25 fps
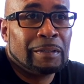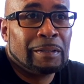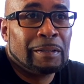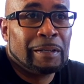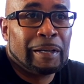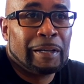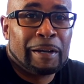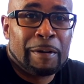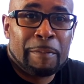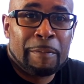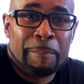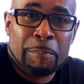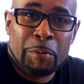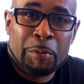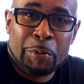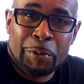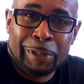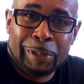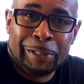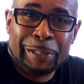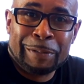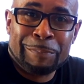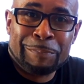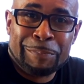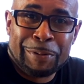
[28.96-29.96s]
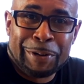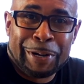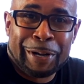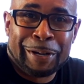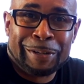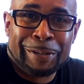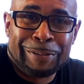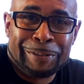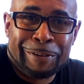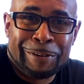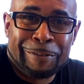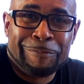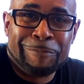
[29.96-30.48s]
like a boiling
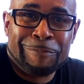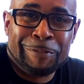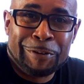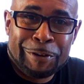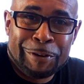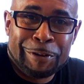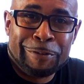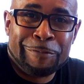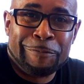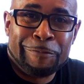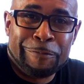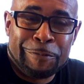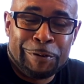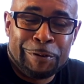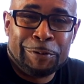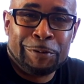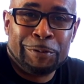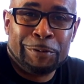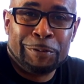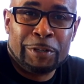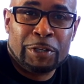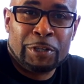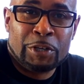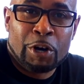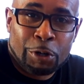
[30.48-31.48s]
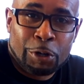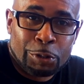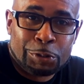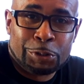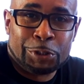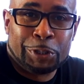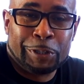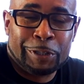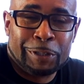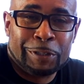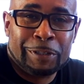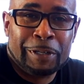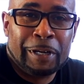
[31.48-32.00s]
pot of good food,
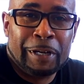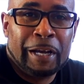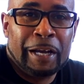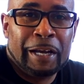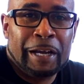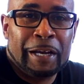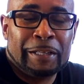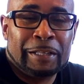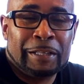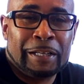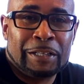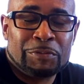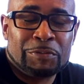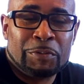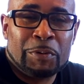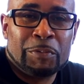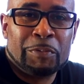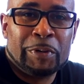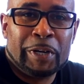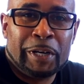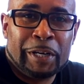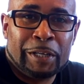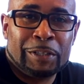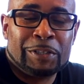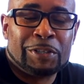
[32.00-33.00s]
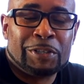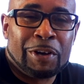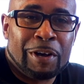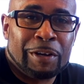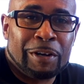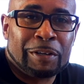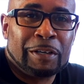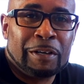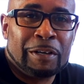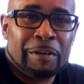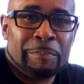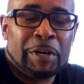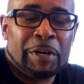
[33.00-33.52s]
culture, and that's what we're here
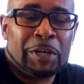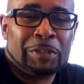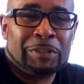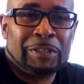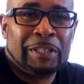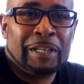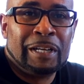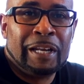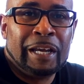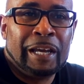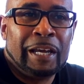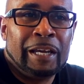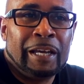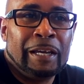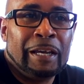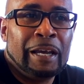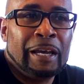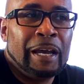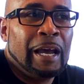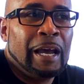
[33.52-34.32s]
talking about today.